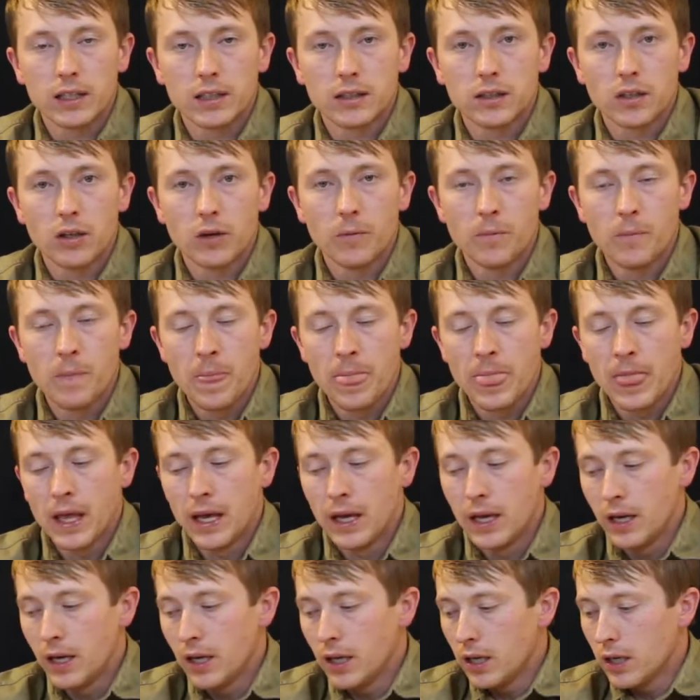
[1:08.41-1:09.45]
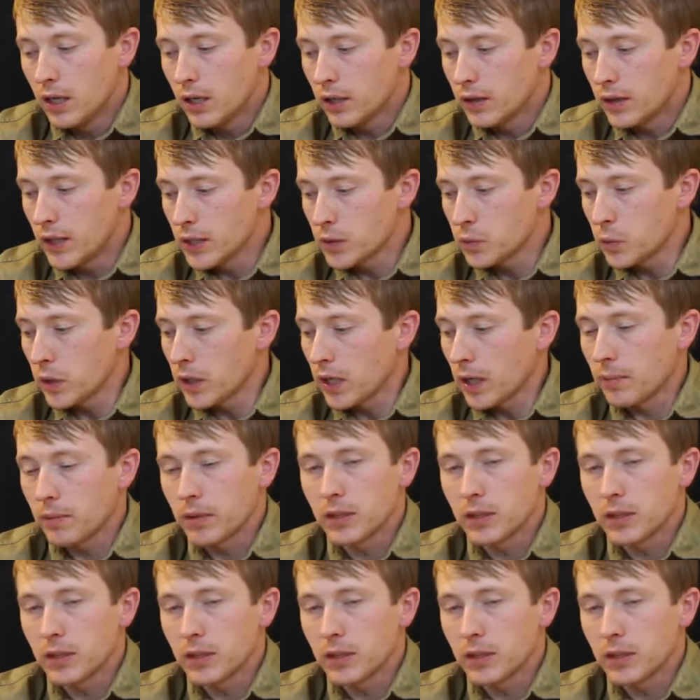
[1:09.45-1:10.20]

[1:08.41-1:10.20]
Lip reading: So this week I'm